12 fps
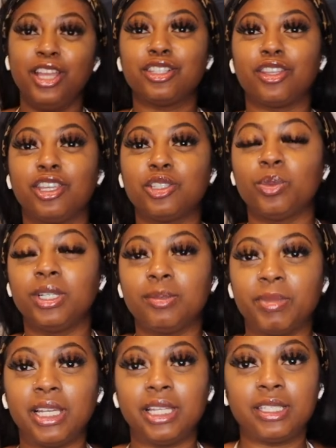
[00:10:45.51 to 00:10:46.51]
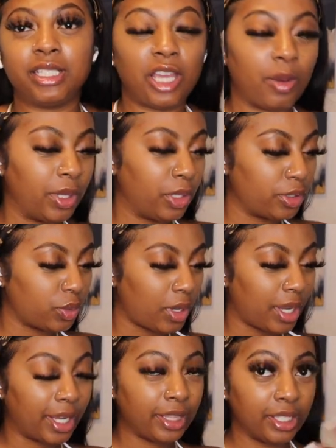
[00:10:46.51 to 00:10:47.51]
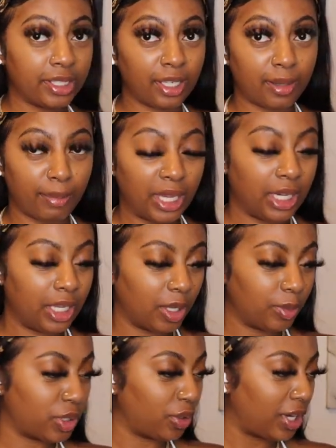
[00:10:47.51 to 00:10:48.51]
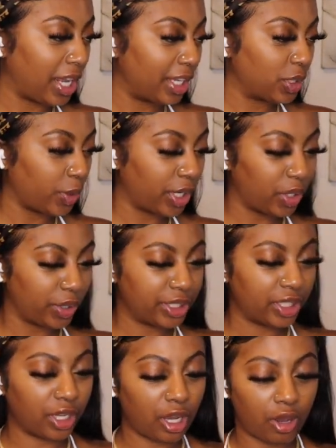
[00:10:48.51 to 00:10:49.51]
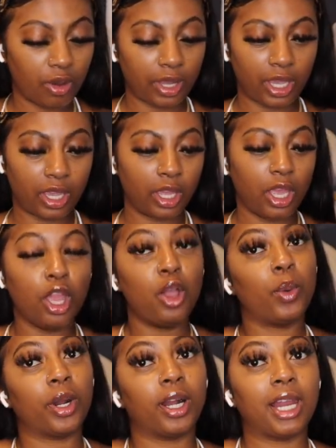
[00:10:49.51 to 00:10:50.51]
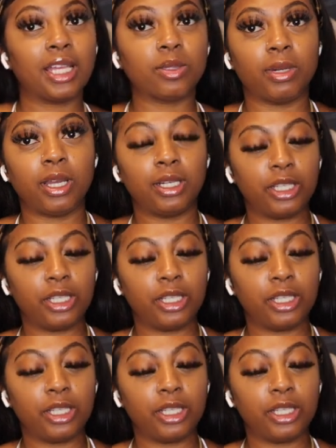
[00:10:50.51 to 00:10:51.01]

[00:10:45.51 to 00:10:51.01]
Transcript: So this one is be listed down below as well. I got this in a medium. So next, we're going to go in with our last but not